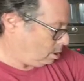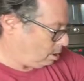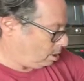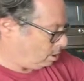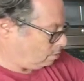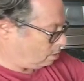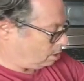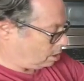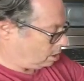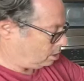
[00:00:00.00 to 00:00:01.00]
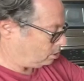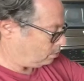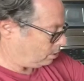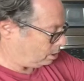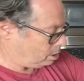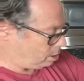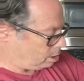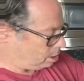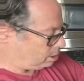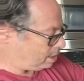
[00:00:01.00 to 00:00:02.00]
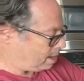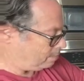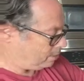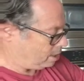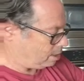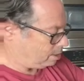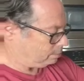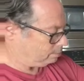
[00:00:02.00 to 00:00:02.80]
and you wanna kind of sprinkle it on top there.